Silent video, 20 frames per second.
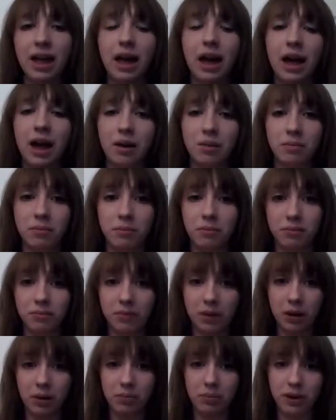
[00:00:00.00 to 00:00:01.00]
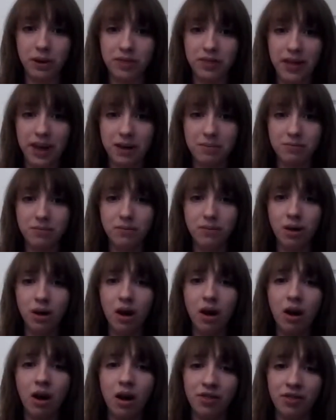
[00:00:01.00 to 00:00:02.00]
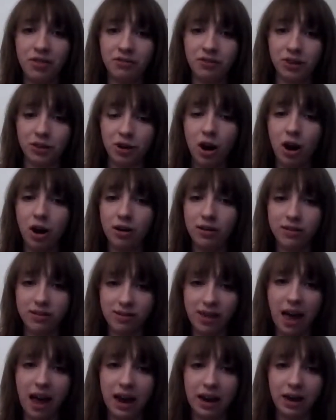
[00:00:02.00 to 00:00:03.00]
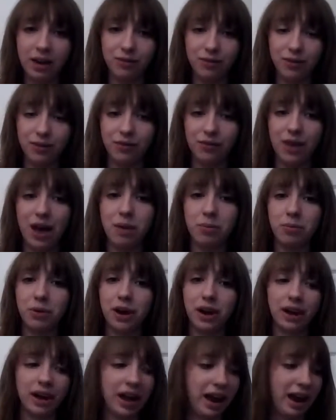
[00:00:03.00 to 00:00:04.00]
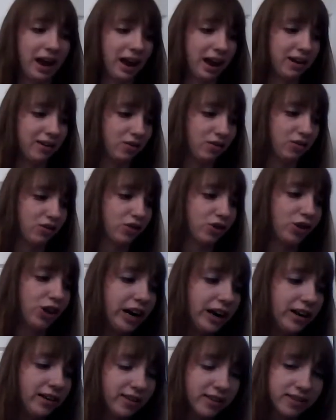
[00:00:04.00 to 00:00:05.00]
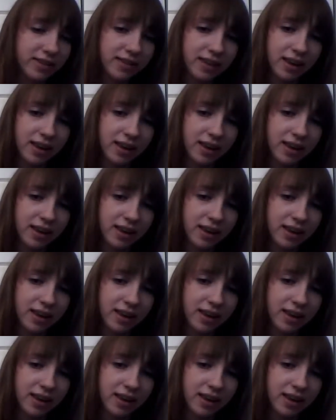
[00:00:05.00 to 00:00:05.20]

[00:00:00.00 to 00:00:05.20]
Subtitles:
put them on the wrong side of the fabric and trace